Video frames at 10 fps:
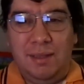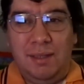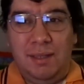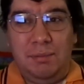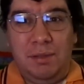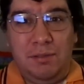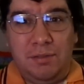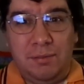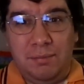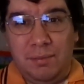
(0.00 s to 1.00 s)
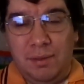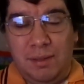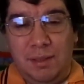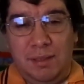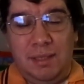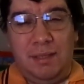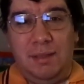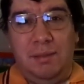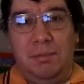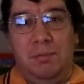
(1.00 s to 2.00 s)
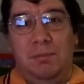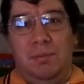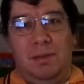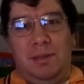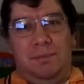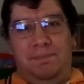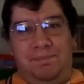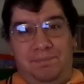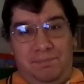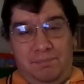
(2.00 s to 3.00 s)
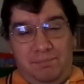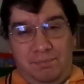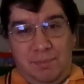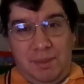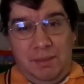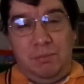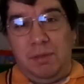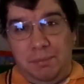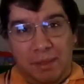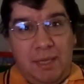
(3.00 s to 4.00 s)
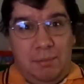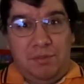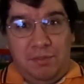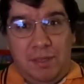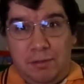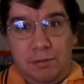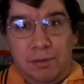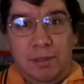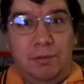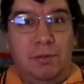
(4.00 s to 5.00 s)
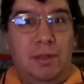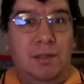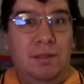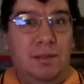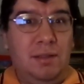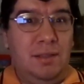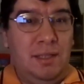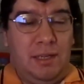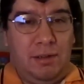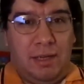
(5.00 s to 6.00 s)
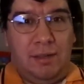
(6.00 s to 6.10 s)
And even his, even when he became a sailor later on, he now